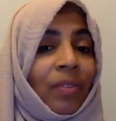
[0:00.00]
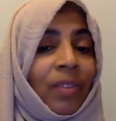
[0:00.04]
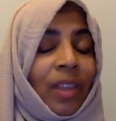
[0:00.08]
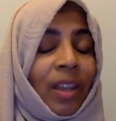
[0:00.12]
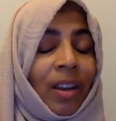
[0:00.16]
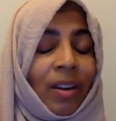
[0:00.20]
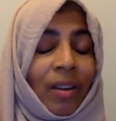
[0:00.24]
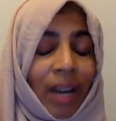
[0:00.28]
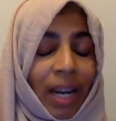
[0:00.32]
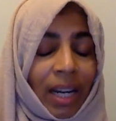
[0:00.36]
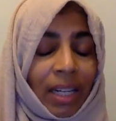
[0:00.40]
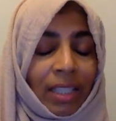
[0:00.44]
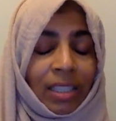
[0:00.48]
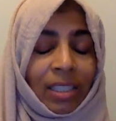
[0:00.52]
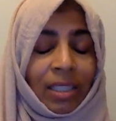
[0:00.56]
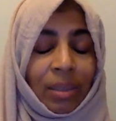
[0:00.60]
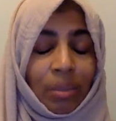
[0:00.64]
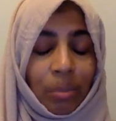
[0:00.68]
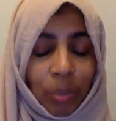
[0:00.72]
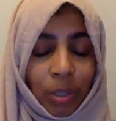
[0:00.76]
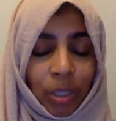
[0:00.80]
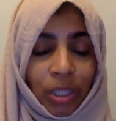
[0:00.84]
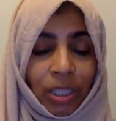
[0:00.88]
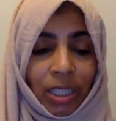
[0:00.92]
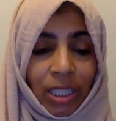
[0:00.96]
they're actually
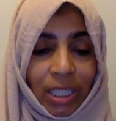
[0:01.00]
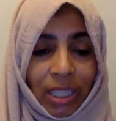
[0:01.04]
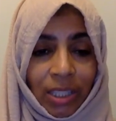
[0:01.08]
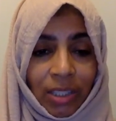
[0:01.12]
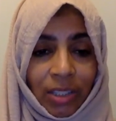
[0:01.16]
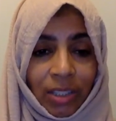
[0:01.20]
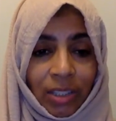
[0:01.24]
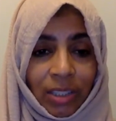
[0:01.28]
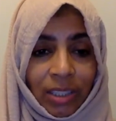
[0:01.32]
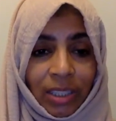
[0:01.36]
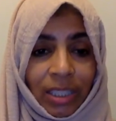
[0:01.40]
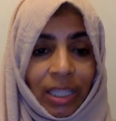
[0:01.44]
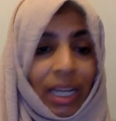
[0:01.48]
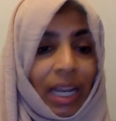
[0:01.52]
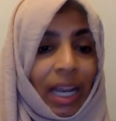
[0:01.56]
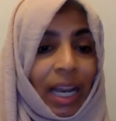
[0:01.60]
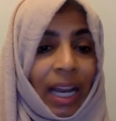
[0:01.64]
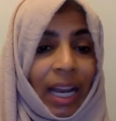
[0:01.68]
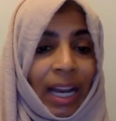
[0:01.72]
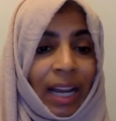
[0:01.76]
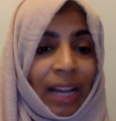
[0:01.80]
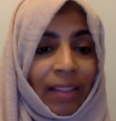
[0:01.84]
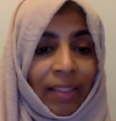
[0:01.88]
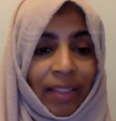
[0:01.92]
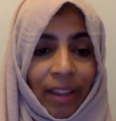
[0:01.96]
pretty good
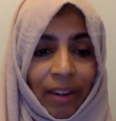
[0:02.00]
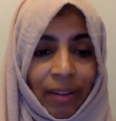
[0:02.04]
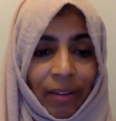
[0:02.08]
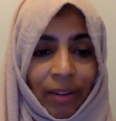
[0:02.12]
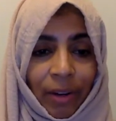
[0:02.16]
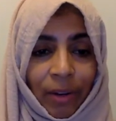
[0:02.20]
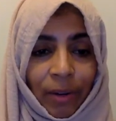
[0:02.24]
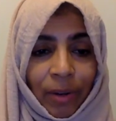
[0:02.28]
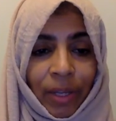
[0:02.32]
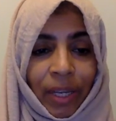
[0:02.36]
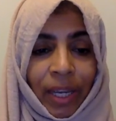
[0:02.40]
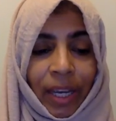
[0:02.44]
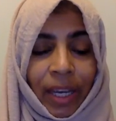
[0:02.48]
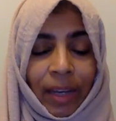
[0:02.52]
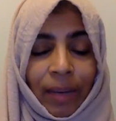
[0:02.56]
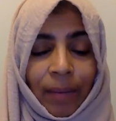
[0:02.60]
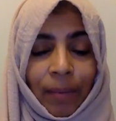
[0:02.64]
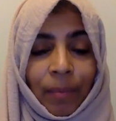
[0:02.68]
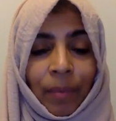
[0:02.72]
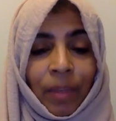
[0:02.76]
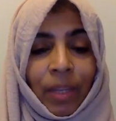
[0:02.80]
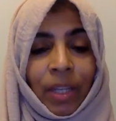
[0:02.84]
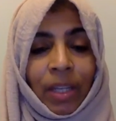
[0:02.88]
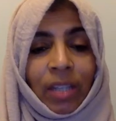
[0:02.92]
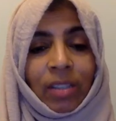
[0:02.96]
and they're okay.
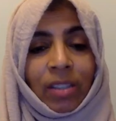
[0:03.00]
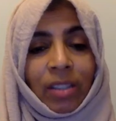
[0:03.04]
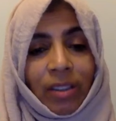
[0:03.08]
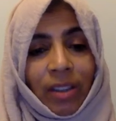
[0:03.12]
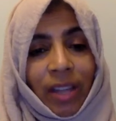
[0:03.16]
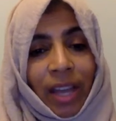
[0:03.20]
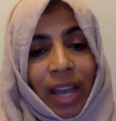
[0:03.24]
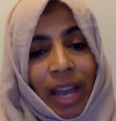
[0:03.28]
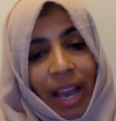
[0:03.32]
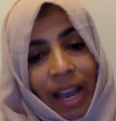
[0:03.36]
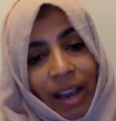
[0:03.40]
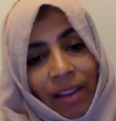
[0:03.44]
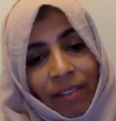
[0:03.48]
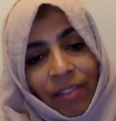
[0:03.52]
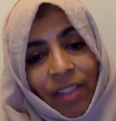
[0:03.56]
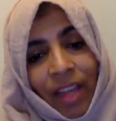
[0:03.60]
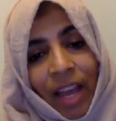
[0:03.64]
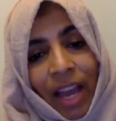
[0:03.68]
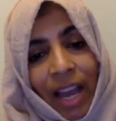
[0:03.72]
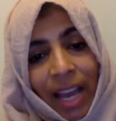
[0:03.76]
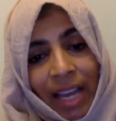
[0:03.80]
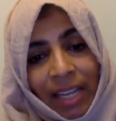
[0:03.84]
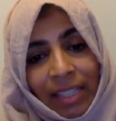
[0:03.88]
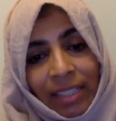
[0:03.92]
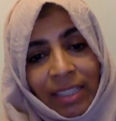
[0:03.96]
So they have
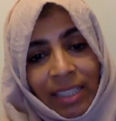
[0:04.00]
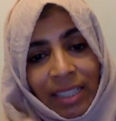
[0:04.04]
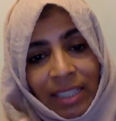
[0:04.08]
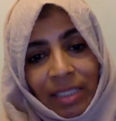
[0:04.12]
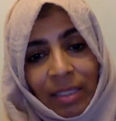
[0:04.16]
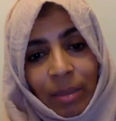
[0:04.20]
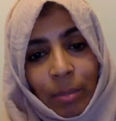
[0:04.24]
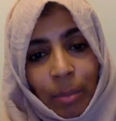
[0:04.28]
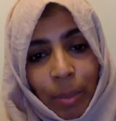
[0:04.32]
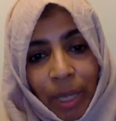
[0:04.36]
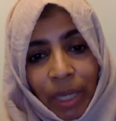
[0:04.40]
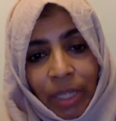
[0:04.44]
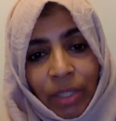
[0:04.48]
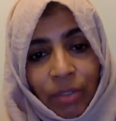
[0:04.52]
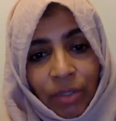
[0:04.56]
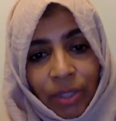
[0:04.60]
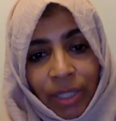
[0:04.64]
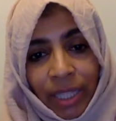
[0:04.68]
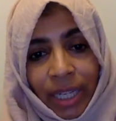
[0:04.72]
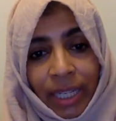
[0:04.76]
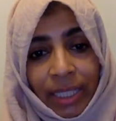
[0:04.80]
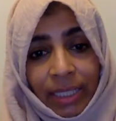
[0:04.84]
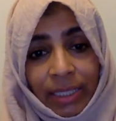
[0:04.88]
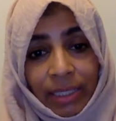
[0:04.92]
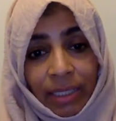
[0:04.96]
that
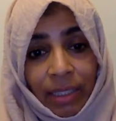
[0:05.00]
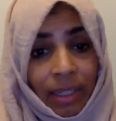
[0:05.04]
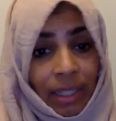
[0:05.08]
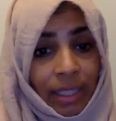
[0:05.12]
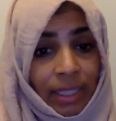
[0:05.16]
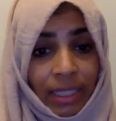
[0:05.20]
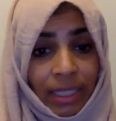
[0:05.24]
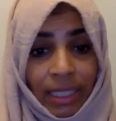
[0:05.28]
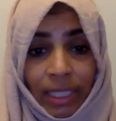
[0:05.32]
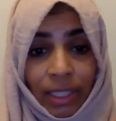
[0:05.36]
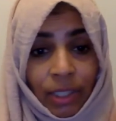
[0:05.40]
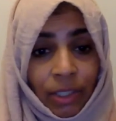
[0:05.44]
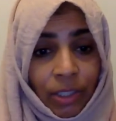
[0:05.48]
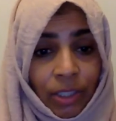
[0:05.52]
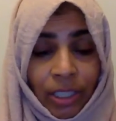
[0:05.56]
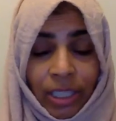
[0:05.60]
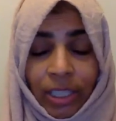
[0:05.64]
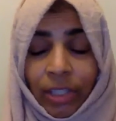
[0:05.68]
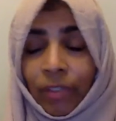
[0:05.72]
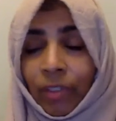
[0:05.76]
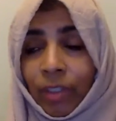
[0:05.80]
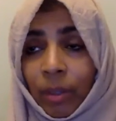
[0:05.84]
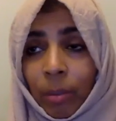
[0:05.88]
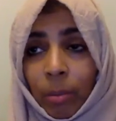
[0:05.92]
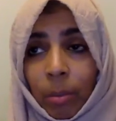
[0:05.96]
anticipatory anxiety. Could
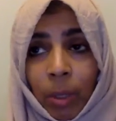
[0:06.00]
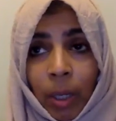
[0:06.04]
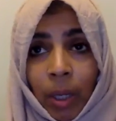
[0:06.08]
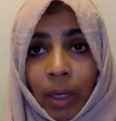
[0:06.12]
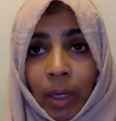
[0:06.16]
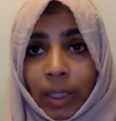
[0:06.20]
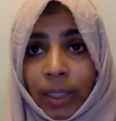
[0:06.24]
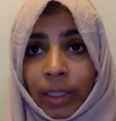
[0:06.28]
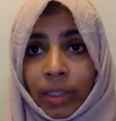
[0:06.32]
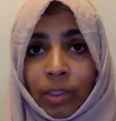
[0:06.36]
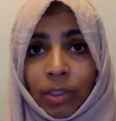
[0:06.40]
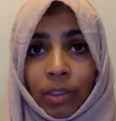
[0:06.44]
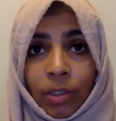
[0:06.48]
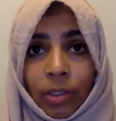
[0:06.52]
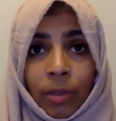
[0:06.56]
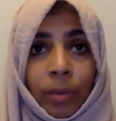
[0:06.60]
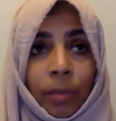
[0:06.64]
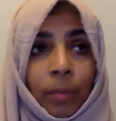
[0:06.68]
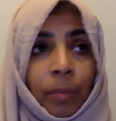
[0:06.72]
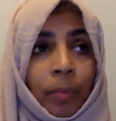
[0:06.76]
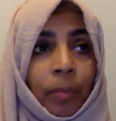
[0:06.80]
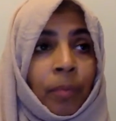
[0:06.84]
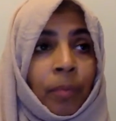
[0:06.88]
even apply to